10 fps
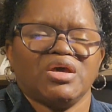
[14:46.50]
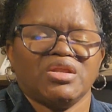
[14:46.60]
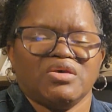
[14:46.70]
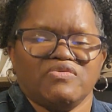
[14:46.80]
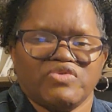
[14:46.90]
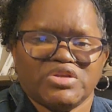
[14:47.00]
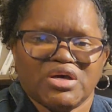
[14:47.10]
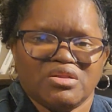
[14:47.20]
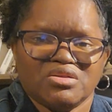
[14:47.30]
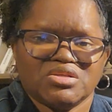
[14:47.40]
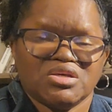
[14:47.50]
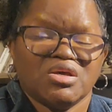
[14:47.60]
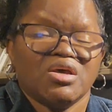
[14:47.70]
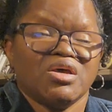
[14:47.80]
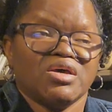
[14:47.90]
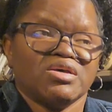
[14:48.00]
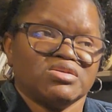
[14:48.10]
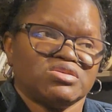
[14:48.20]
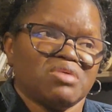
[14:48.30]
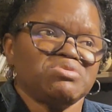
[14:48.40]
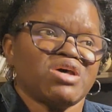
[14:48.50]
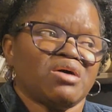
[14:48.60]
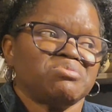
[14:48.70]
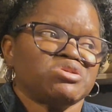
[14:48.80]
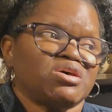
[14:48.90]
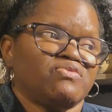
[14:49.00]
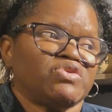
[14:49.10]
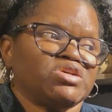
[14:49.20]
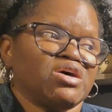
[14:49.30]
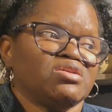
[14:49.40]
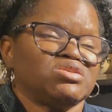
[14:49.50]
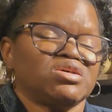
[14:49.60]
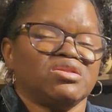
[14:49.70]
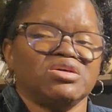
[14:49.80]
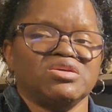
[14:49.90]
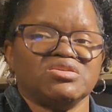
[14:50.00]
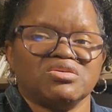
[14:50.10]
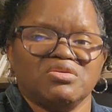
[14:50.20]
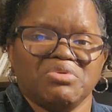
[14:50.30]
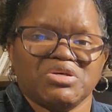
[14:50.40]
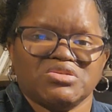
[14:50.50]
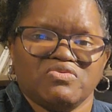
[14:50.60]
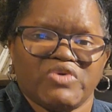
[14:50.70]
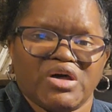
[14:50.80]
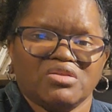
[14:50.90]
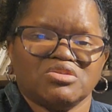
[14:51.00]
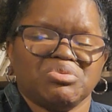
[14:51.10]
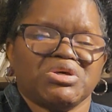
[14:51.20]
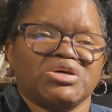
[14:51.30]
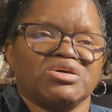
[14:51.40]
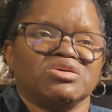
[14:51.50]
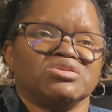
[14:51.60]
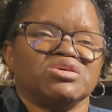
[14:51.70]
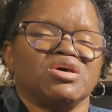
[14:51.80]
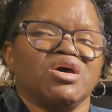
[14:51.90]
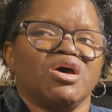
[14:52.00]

and infidelity. Sometimes infidelity leads to domestic violence because